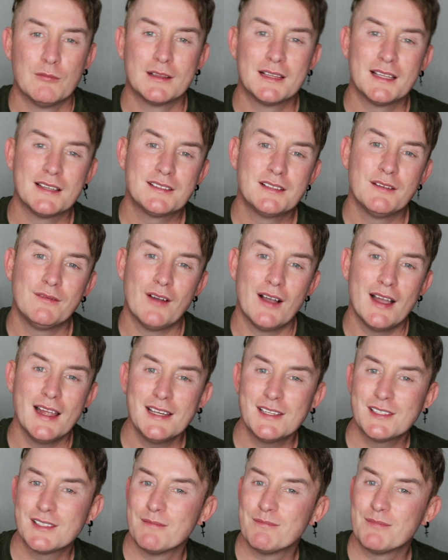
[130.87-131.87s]
With this
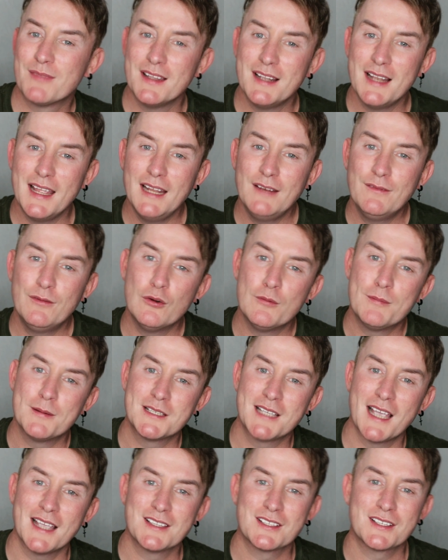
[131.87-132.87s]
device, the need for
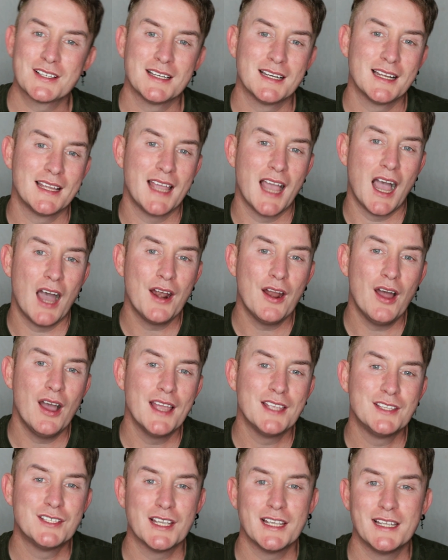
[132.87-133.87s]
potentially
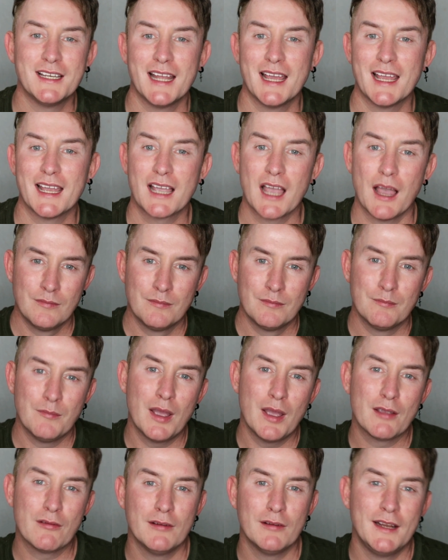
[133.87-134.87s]
unhygienic
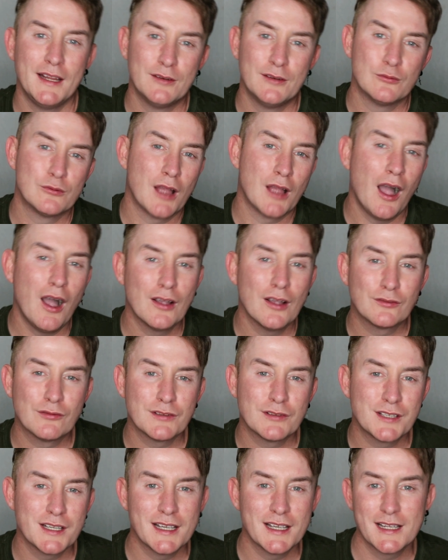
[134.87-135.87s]
microneedle
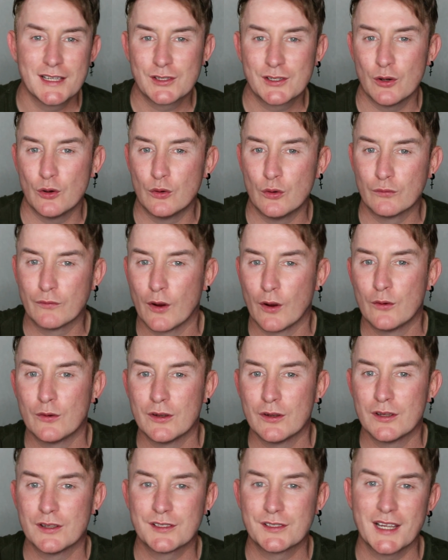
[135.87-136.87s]
cartridges or
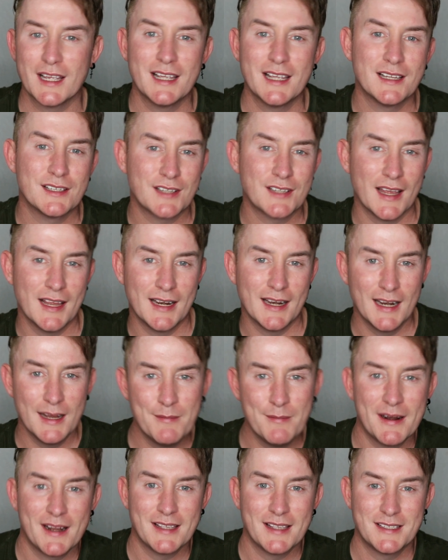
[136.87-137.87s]
rollers is
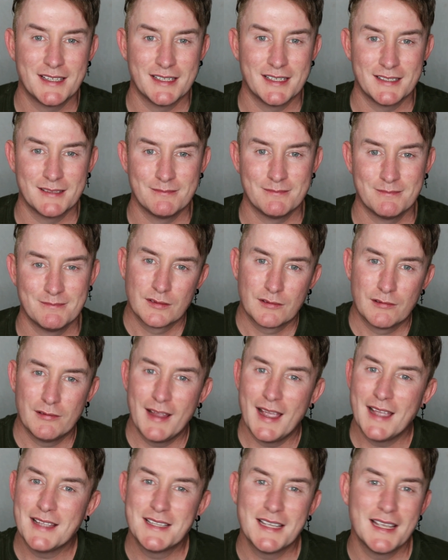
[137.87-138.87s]
eliminated,
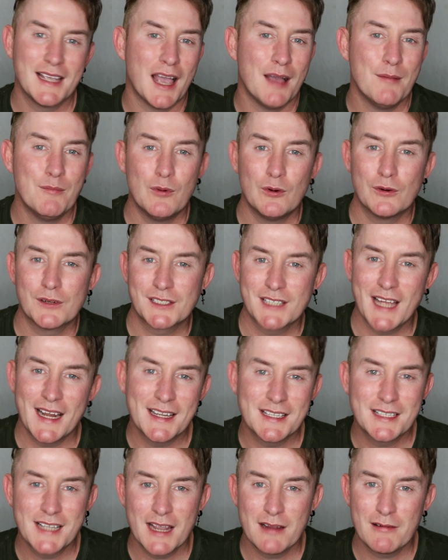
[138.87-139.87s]
creating a more
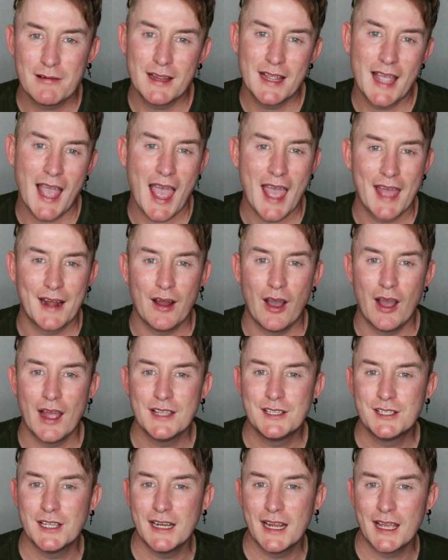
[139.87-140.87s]
sanitary and
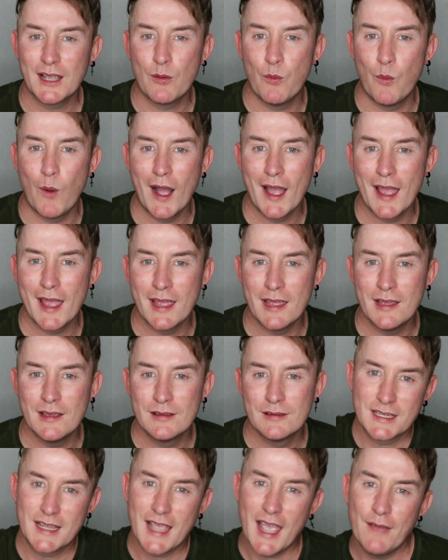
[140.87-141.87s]
hygienic way
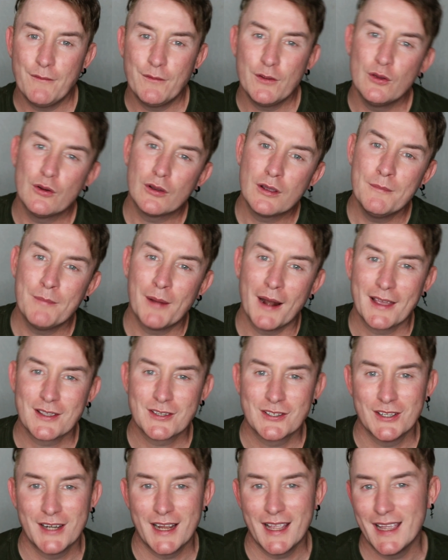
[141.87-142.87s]
to care for your
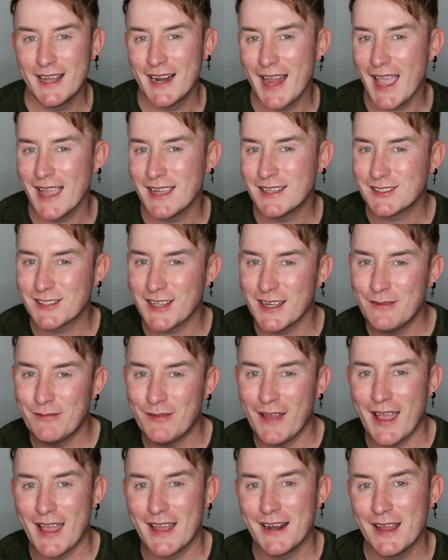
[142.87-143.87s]
complexion in a
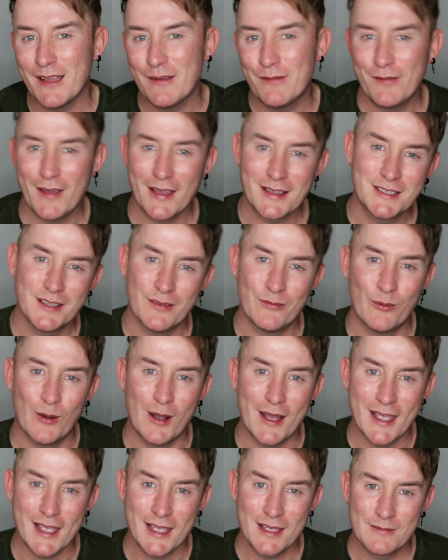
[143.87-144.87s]
safe and effective
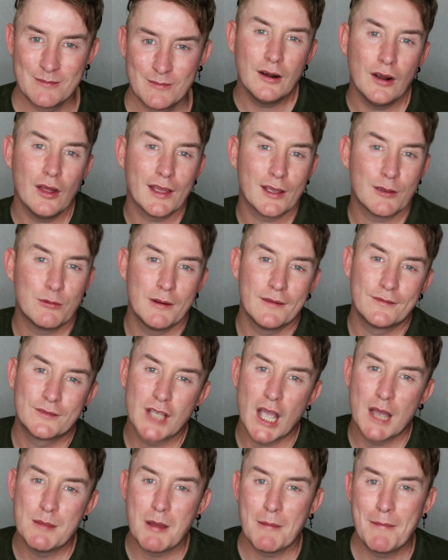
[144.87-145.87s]
way. Unlike with
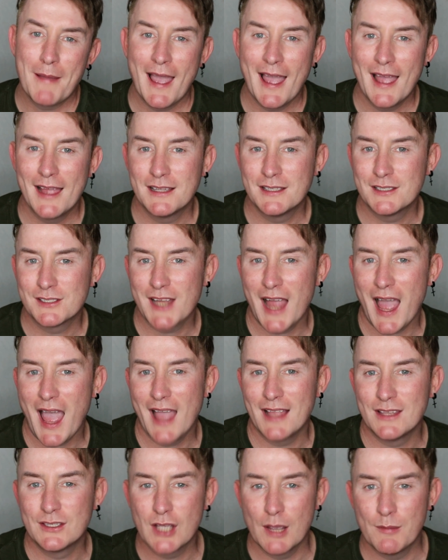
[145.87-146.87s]
derma pens
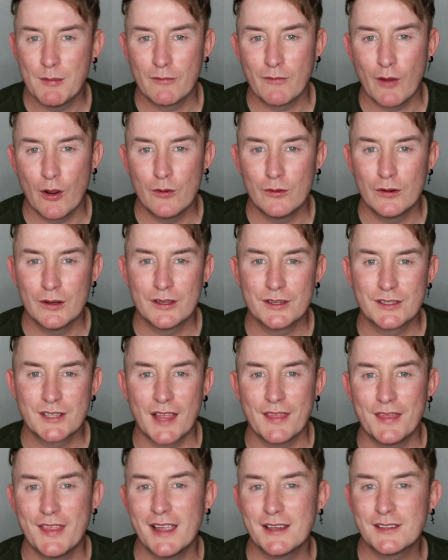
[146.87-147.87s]
and derma rollers,
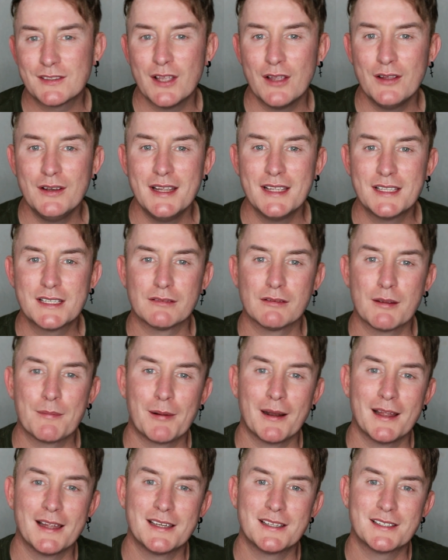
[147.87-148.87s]
there's no need to
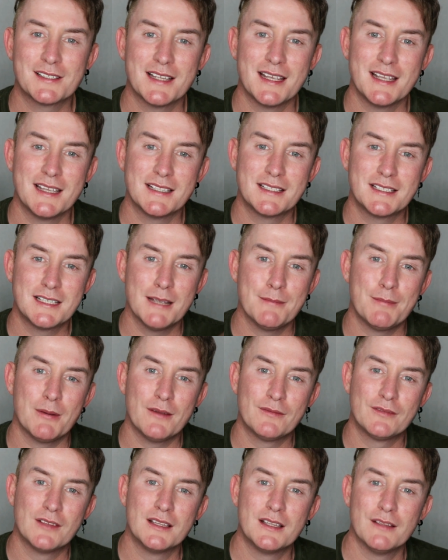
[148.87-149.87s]
replace the tip
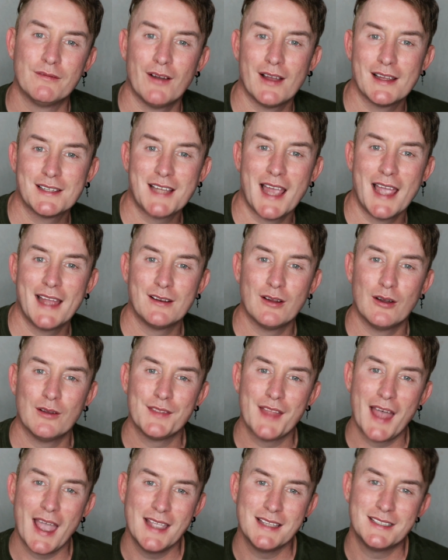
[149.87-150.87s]
of the device head
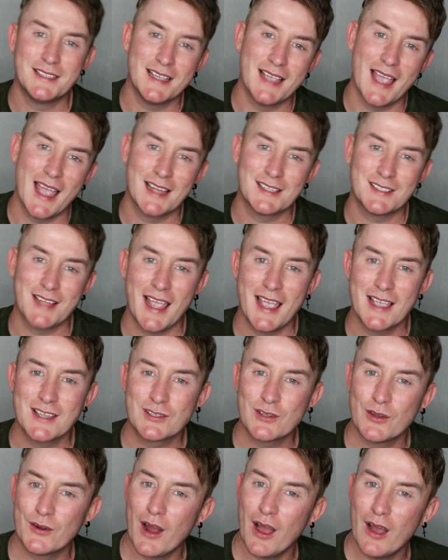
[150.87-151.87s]
on the ATS
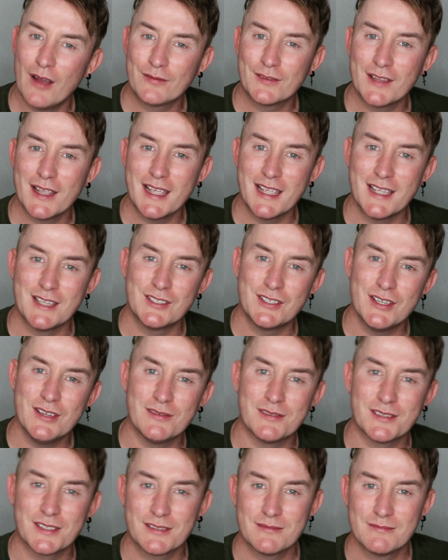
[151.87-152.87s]
airshot after each
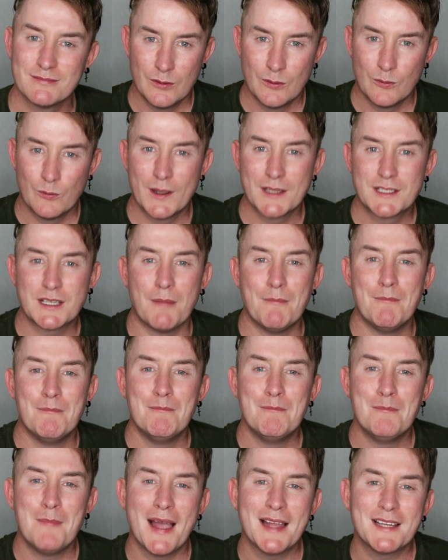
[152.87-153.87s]
use, which
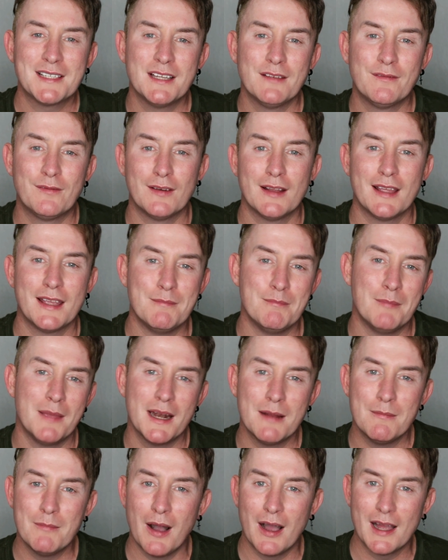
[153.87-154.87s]
massively
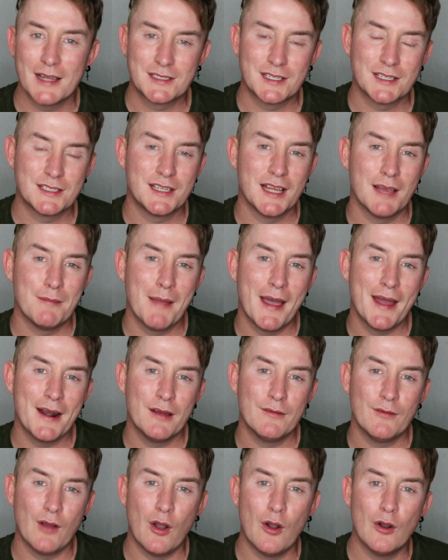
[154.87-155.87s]
minimizes the amount
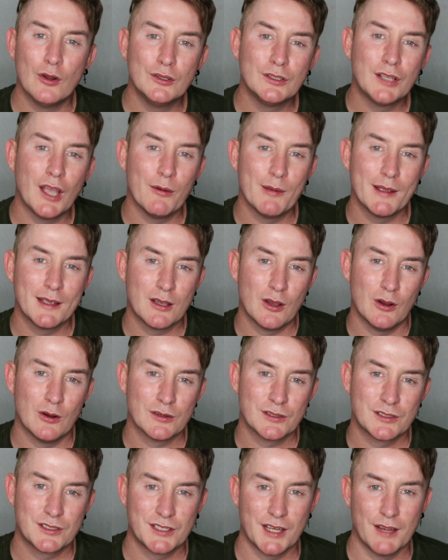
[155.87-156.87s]
of ongoing
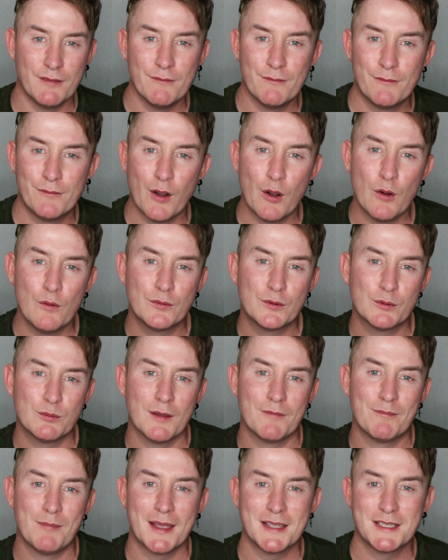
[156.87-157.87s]
costs involved
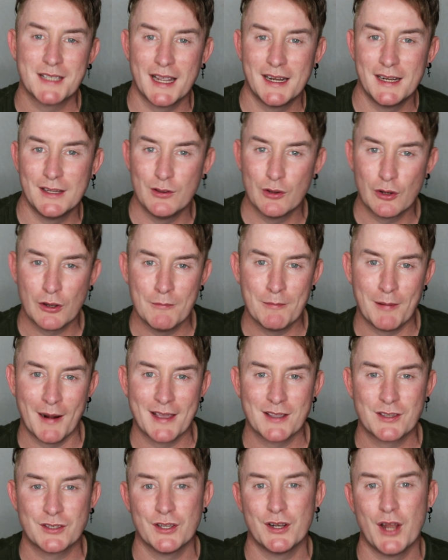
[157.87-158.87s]
with maintaining your
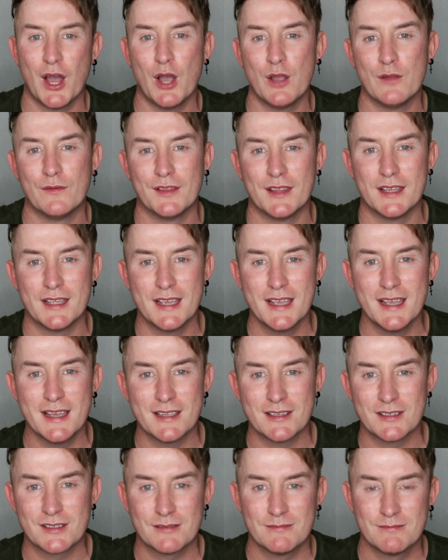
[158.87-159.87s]
complexion over the
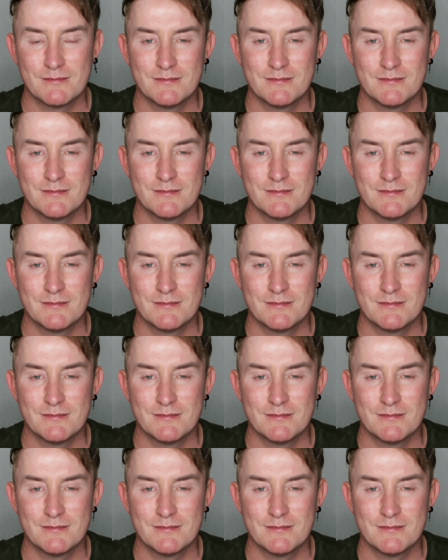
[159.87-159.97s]
years,